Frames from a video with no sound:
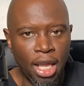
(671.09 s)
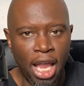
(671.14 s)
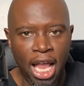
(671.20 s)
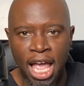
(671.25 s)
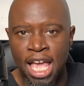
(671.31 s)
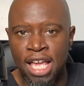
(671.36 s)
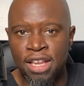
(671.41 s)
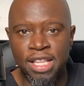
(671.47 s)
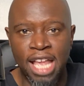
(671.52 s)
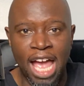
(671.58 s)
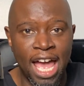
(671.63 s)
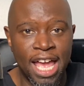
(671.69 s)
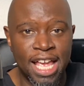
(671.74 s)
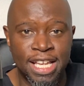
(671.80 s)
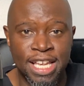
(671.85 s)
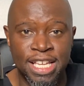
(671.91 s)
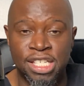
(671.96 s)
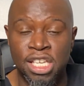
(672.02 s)
and that
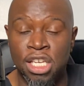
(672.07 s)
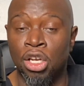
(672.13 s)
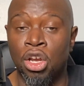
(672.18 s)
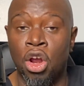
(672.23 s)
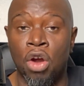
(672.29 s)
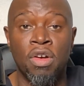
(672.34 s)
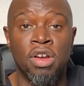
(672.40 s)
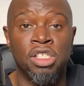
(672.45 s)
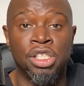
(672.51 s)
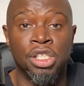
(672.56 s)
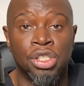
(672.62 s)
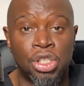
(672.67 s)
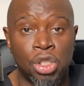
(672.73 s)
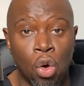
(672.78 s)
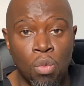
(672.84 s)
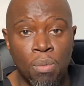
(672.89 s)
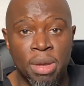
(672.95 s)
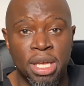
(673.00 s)
it's encouraging
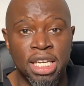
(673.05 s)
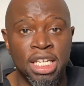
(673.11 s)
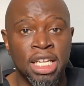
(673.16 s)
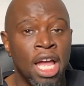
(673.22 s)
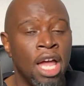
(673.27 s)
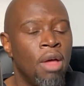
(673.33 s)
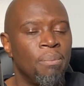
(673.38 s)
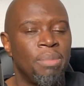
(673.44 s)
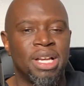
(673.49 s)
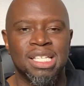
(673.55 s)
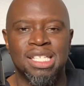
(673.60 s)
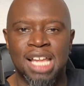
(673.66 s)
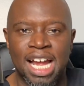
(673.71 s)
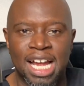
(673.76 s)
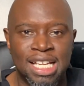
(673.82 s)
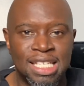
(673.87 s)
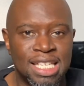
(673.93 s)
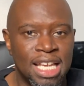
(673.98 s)
so many because like
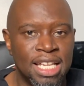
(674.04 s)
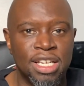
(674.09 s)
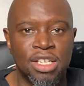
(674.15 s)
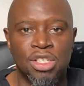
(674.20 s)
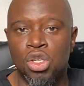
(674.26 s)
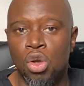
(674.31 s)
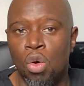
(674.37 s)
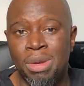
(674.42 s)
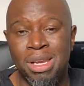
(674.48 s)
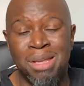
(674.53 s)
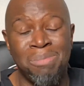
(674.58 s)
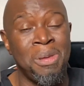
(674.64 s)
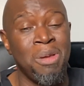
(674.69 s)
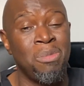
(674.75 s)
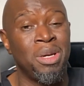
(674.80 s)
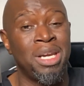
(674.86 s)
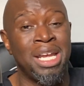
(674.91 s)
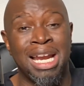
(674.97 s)
i said there's so many
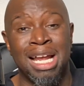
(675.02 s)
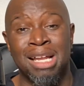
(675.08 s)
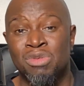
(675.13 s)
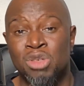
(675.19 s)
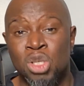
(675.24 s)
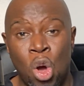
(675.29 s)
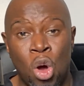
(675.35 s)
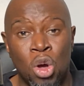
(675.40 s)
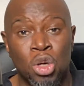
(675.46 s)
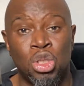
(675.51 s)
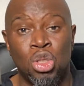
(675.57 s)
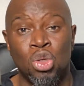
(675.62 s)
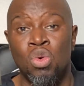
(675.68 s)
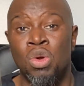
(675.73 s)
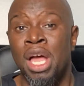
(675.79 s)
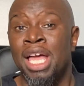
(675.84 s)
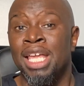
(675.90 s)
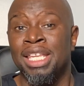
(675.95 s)
people that i've talked to
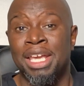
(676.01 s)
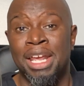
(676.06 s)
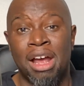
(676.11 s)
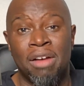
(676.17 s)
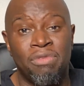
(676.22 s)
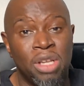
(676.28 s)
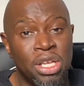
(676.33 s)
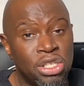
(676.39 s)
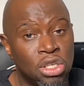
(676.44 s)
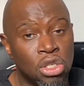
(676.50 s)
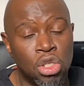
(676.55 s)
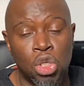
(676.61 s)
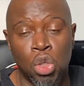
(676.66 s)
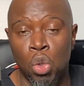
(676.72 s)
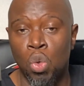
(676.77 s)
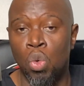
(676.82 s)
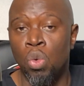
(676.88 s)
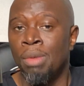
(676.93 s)
that i've listened
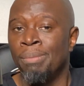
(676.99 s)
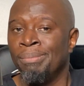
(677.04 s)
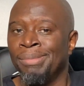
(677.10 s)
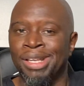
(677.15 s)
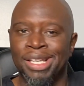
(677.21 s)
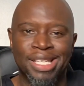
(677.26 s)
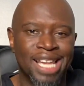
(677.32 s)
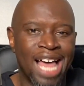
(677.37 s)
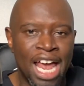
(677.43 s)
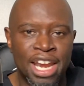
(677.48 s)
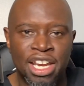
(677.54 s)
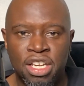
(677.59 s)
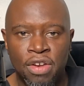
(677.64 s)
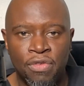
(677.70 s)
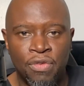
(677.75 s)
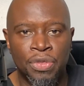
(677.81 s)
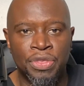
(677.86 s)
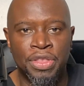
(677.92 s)
to a lot of
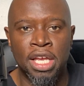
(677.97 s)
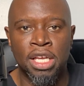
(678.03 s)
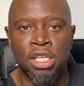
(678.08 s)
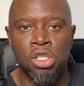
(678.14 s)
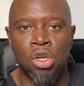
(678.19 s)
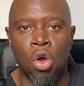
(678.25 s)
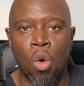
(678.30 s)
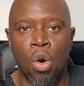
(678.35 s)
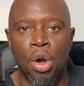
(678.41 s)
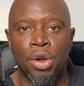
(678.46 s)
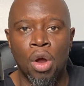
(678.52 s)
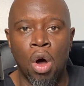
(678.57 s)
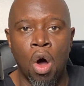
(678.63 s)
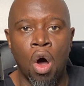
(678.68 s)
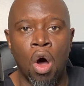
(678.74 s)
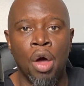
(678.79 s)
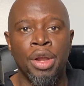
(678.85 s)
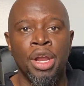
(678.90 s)
different things going
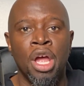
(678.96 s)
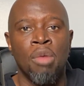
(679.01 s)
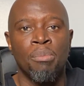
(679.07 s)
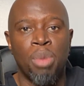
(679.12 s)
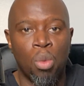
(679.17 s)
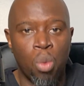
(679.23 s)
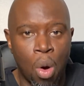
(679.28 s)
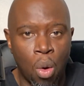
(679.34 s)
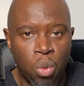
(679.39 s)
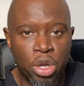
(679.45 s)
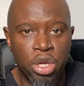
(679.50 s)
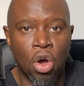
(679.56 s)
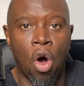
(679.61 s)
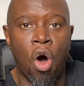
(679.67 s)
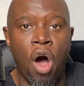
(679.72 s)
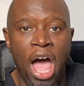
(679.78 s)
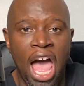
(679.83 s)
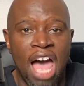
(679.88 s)
on but what we
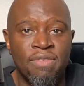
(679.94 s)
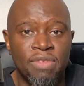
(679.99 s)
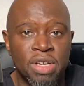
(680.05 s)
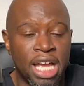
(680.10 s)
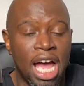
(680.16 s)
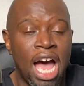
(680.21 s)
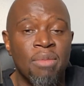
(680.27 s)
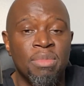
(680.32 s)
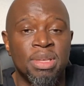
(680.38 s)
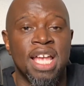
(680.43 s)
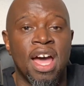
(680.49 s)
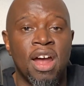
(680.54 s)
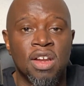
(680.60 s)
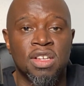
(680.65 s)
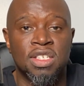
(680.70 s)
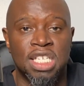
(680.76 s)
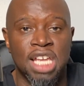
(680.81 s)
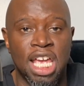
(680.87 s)
all have in common that are
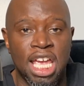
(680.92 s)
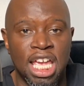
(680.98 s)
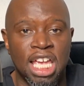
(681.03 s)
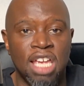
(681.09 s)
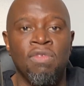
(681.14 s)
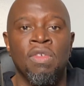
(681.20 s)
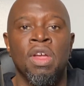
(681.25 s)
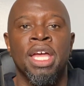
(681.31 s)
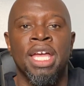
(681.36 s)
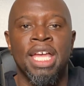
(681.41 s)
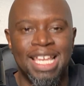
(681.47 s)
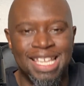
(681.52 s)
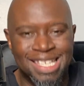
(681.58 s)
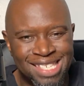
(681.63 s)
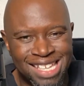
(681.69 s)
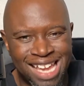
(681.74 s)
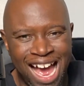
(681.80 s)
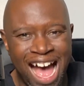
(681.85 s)
saved
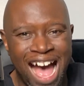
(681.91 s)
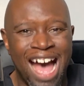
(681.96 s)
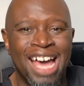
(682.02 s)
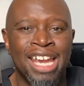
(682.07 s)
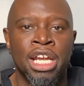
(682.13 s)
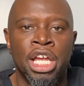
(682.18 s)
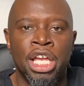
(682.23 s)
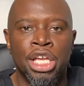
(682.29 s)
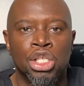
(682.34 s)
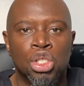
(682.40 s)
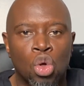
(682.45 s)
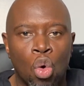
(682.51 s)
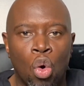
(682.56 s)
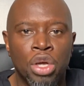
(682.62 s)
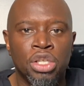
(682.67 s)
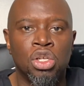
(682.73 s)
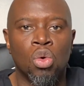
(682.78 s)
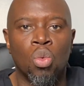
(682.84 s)
is god is
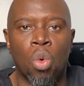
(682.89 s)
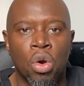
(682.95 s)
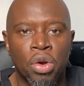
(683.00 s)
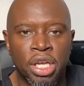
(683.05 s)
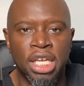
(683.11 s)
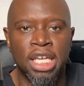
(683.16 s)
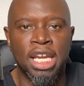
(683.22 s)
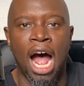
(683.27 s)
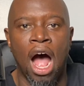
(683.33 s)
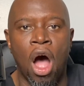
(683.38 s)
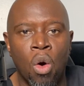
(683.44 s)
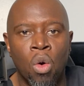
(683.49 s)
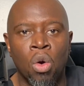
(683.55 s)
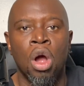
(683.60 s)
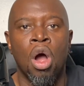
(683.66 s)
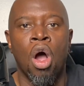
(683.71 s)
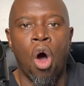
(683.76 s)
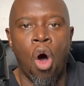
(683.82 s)
going to work it out
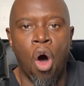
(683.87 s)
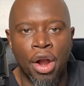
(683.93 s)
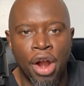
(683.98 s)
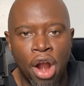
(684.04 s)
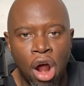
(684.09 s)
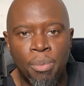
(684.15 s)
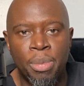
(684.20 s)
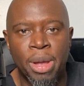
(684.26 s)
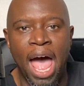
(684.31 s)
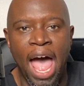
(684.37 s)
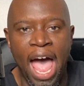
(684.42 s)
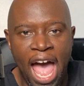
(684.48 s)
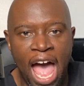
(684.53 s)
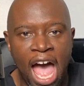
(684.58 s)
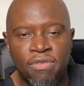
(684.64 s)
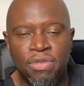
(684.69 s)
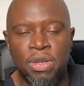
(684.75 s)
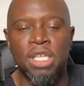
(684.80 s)
on our
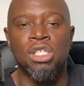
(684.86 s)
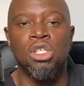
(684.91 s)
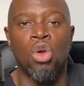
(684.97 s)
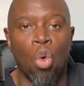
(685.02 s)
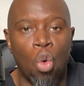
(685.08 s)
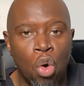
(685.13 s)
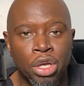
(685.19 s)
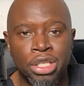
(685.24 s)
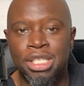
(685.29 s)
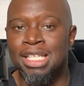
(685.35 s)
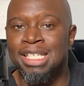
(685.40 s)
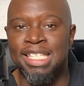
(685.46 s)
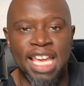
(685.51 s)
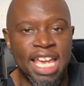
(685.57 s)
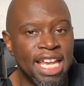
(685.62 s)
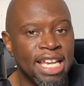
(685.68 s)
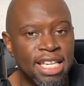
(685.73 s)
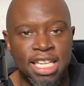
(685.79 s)
behalf. He's going to
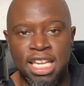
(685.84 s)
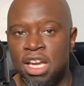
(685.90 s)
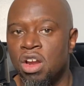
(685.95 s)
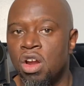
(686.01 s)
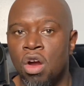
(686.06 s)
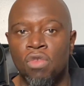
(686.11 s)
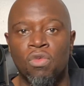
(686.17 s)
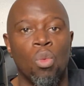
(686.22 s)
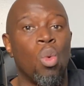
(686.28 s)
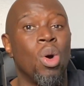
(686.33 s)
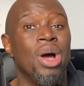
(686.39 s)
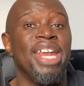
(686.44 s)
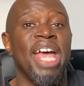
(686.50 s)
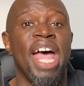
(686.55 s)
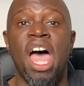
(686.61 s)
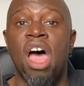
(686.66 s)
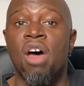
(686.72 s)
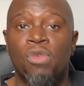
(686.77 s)
take care of
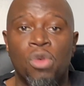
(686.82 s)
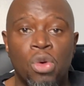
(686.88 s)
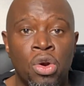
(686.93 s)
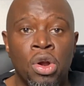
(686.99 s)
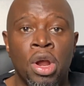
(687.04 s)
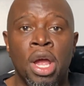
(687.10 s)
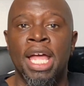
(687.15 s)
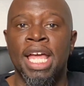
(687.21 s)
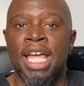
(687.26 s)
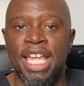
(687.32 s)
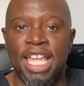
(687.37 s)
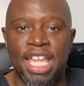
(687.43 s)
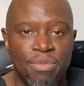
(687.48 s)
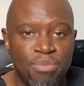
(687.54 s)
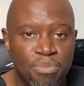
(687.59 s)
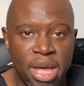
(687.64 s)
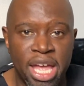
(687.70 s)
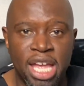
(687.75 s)
whatever it
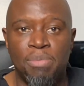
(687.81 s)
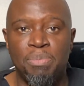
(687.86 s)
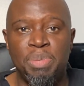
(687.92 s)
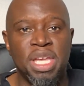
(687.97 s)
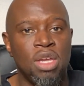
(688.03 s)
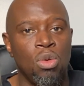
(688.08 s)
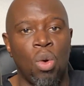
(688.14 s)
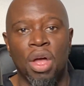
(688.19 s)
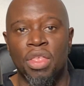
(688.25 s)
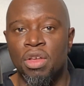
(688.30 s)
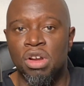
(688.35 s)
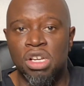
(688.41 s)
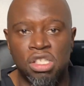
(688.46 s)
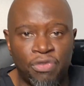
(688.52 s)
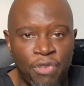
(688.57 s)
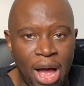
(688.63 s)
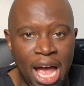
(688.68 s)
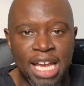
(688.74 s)
may be, whether it's
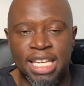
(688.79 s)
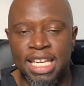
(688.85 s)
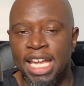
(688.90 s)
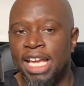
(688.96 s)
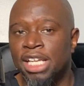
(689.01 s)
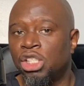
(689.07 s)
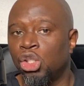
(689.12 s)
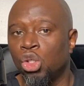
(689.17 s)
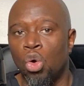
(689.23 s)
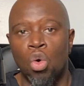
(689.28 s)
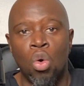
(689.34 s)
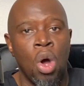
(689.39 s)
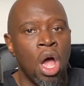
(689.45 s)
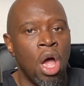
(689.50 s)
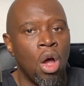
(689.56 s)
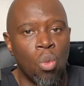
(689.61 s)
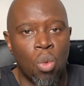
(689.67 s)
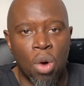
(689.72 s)
financial,
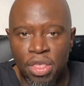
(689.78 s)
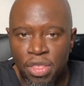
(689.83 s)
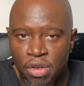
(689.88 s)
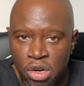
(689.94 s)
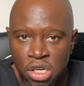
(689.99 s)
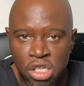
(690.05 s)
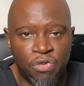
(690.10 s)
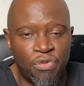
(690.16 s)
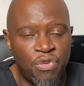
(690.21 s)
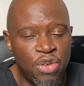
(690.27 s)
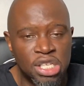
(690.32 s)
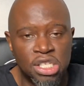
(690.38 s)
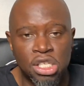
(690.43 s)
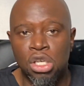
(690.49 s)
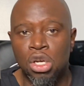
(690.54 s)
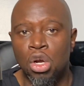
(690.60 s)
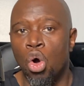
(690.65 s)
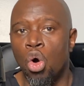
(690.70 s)
whether it's
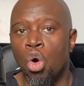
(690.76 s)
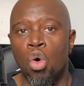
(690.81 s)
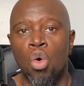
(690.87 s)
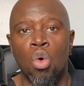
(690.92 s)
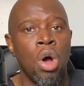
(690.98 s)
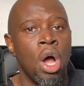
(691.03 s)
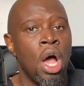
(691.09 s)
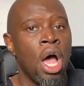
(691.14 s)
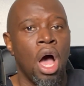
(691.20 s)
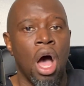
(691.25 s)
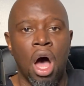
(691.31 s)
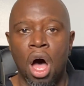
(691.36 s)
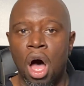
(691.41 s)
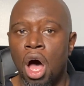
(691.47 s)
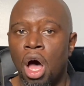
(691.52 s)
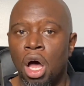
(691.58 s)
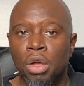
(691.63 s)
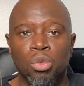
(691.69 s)
physical,
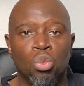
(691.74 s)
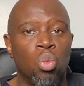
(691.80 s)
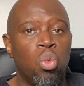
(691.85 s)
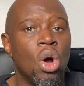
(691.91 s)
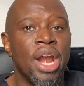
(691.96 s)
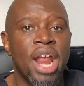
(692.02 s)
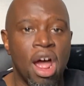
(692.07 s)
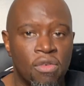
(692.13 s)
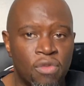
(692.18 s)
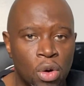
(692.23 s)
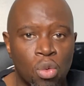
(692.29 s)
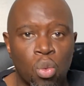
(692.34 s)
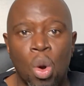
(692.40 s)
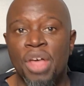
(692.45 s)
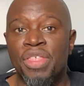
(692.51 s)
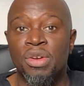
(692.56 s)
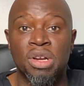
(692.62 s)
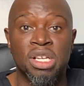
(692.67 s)
uh, whatever,
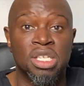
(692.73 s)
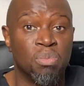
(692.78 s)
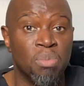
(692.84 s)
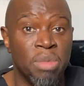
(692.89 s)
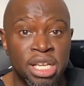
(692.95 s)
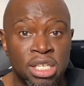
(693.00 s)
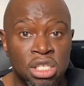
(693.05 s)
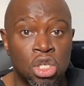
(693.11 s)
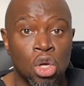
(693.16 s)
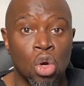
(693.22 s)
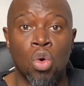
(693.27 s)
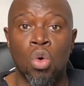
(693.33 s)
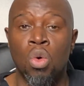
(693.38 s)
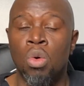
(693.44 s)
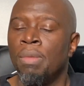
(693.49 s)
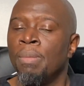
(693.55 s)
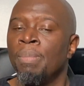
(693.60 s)
whether it's mental,